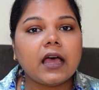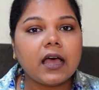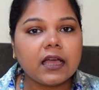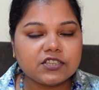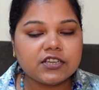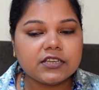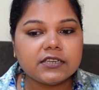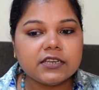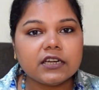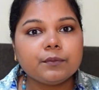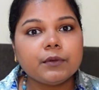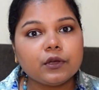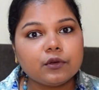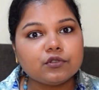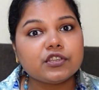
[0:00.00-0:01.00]
Aaj ki
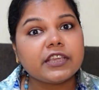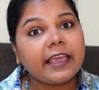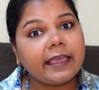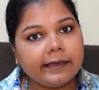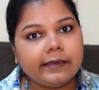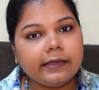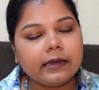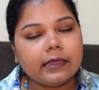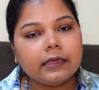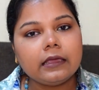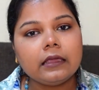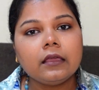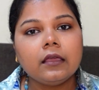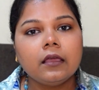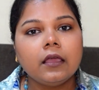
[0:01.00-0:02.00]
date mein kuch hai hi
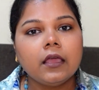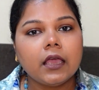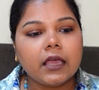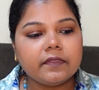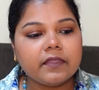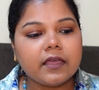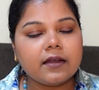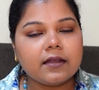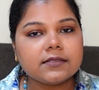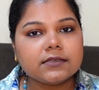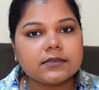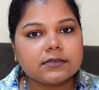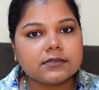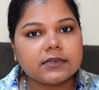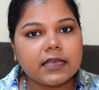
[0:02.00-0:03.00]
nahi. And there are
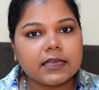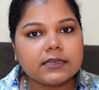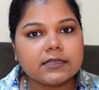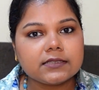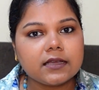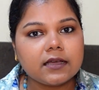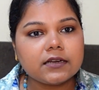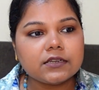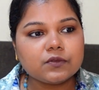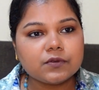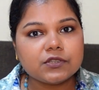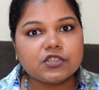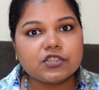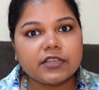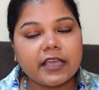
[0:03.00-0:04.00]
certain acne scars
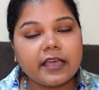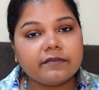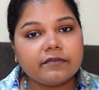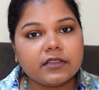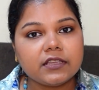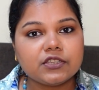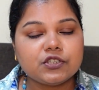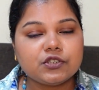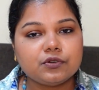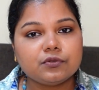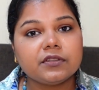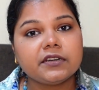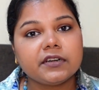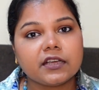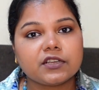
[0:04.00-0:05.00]
which have reached to
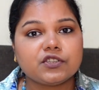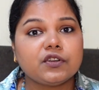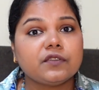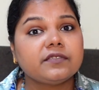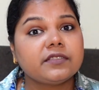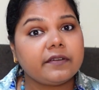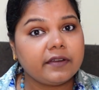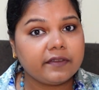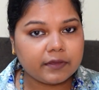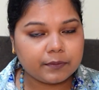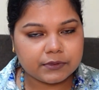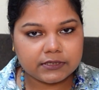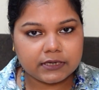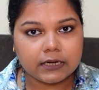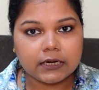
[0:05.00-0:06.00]
the reduction of
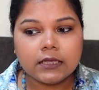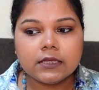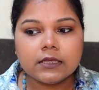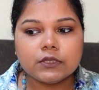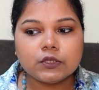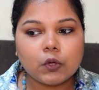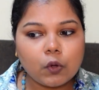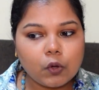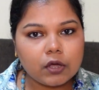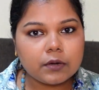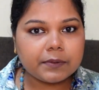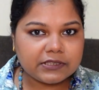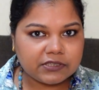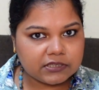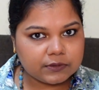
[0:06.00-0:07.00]
75%. So aur
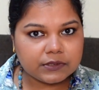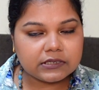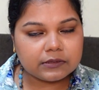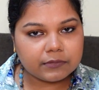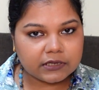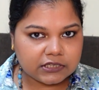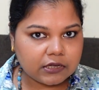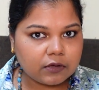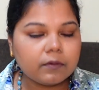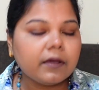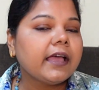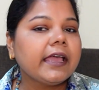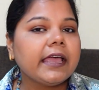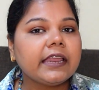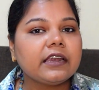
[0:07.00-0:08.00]
25% bacha
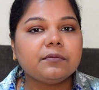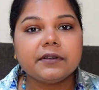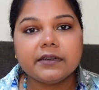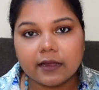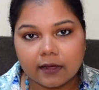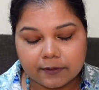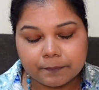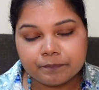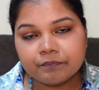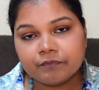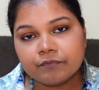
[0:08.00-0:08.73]
hua hai and it will be done.